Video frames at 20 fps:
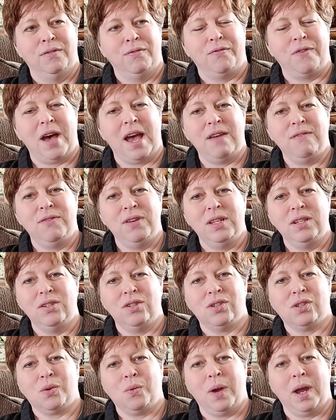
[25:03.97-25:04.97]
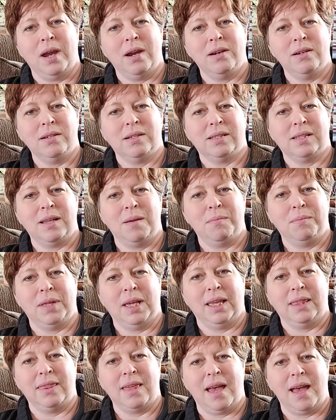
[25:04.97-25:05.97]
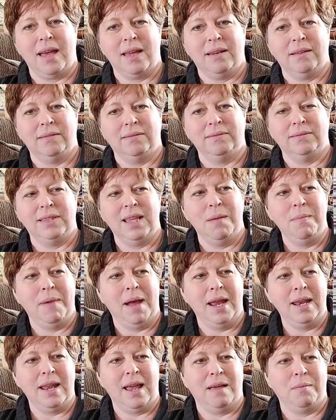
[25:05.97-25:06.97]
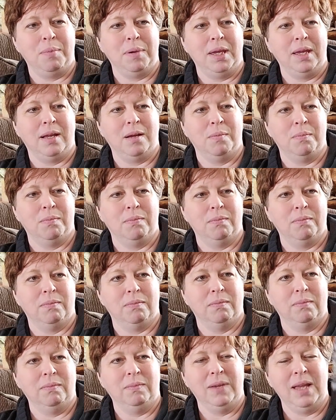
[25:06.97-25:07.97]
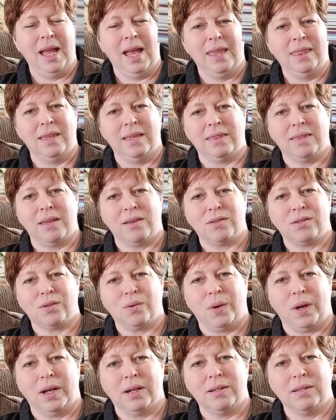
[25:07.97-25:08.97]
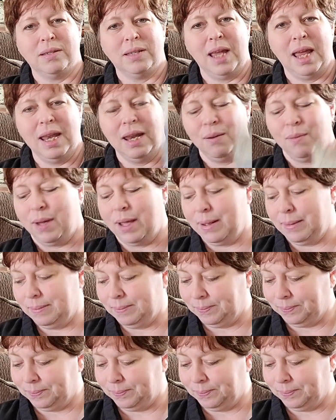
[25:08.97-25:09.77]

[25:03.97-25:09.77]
5-inch squares, something like that. They might not be, yeah, I think they're squares. Anyway,